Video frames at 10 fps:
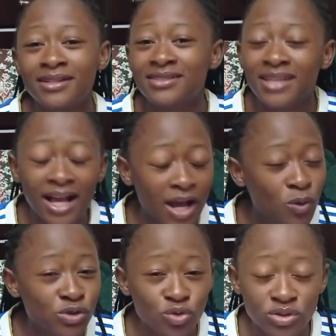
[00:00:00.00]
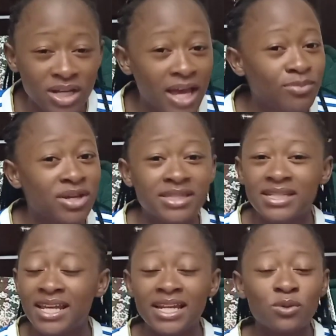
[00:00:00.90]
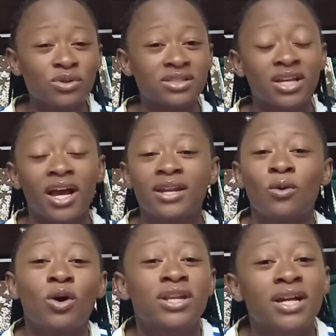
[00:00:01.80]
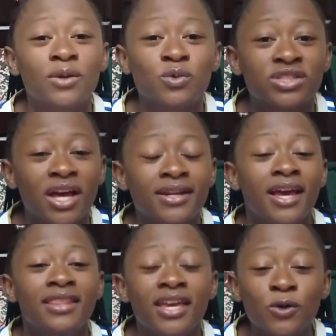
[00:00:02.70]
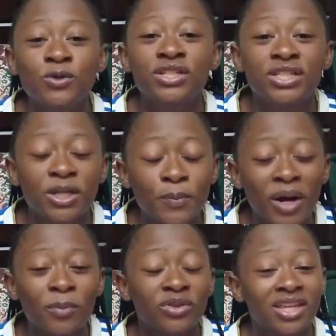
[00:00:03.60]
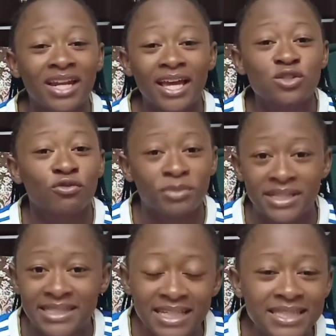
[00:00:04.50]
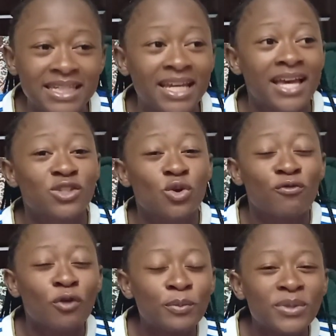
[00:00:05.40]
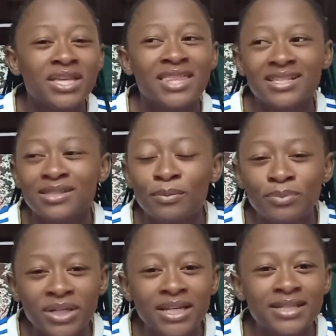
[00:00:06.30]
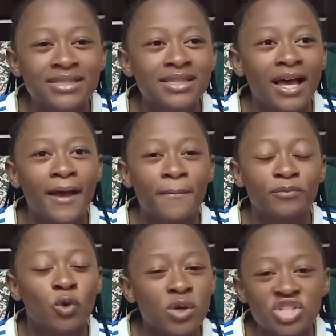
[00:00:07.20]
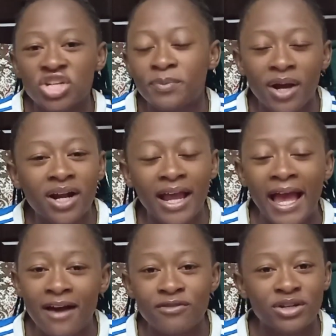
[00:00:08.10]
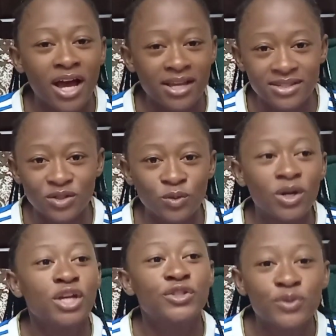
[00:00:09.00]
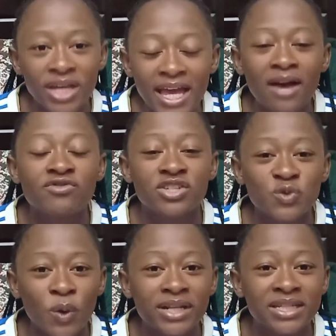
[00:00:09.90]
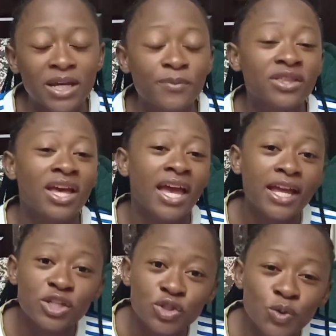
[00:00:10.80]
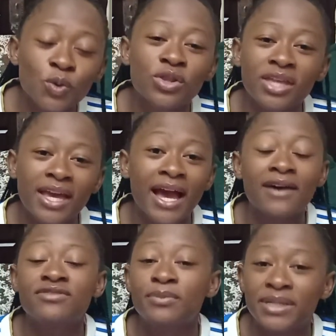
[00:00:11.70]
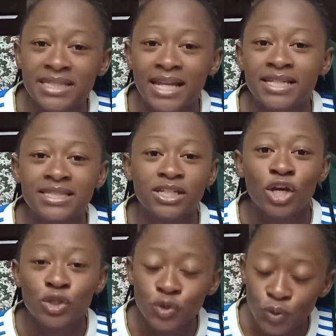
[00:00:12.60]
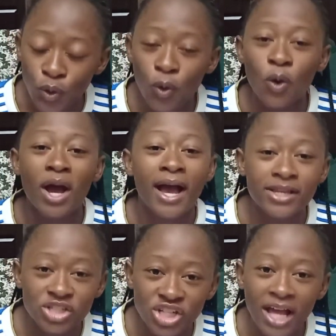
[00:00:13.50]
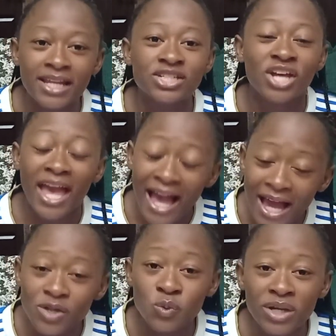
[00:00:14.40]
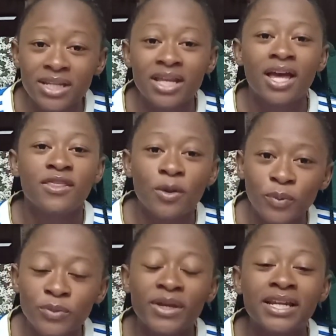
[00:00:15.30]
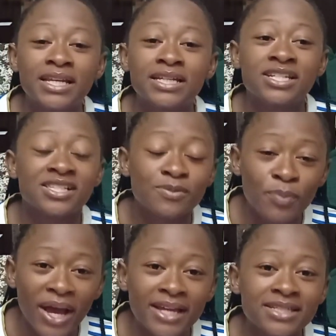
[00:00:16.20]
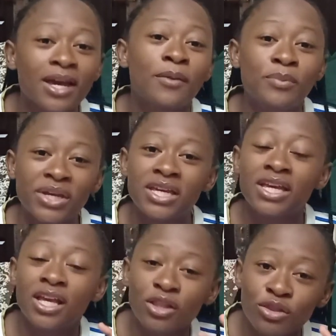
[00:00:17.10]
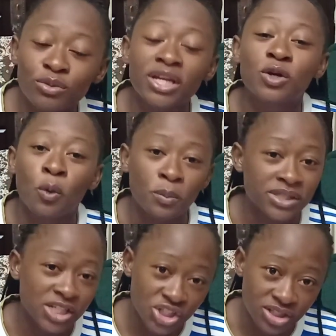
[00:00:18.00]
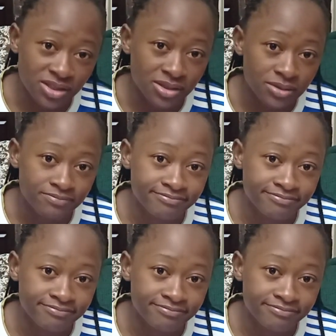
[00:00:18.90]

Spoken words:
Saka was so tired, Martinelli was tired, Odegaard was tired. They couldn't keep up with the likes of Man City. So for me, that's the biggest question mark I have on Arsenal. Do they have the squad depth and do they have the mentality to go and challenge and win the Premier League despite being in three competitions?